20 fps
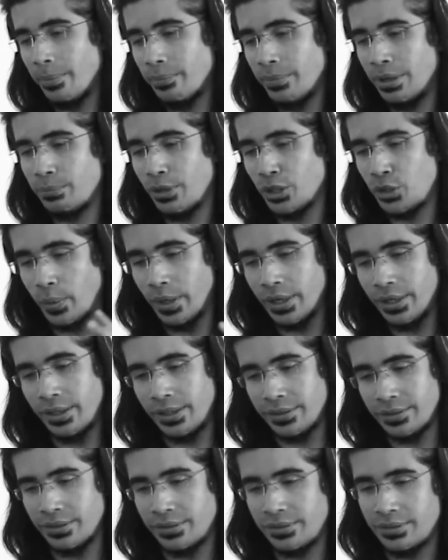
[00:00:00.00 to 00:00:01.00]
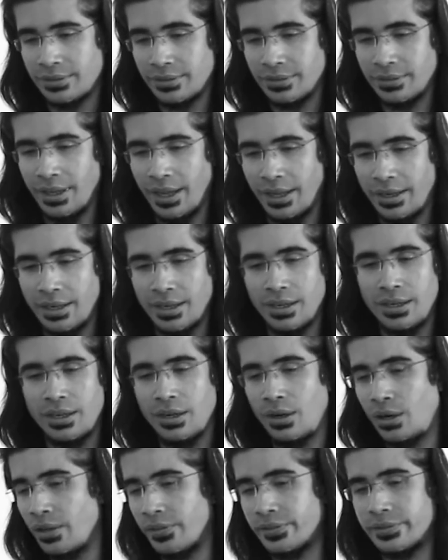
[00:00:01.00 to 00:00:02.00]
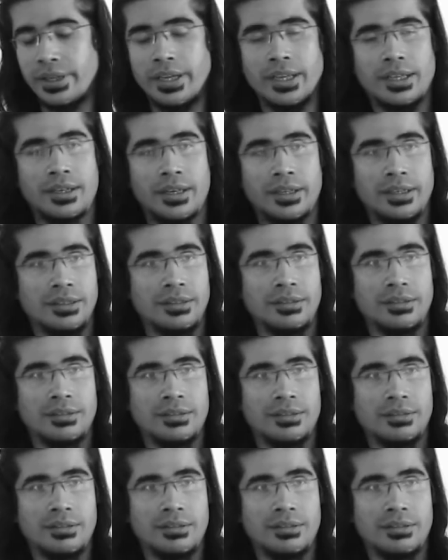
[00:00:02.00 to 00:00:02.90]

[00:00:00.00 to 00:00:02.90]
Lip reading: in my 20s, is I did a lot of cycling